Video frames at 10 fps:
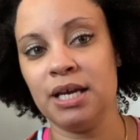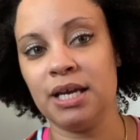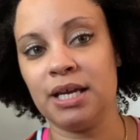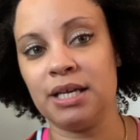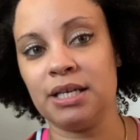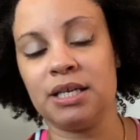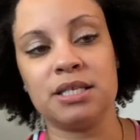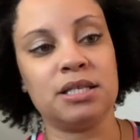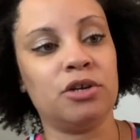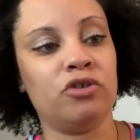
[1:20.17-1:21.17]
It is
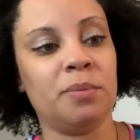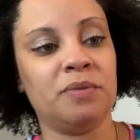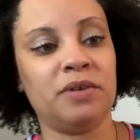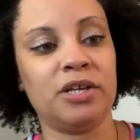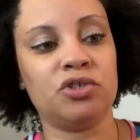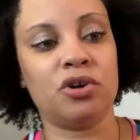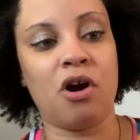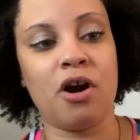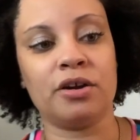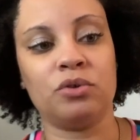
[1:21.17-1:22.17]
the Cream of Nature
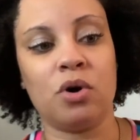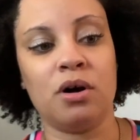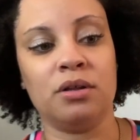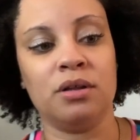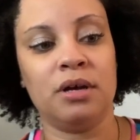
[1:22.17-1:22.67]
Arganol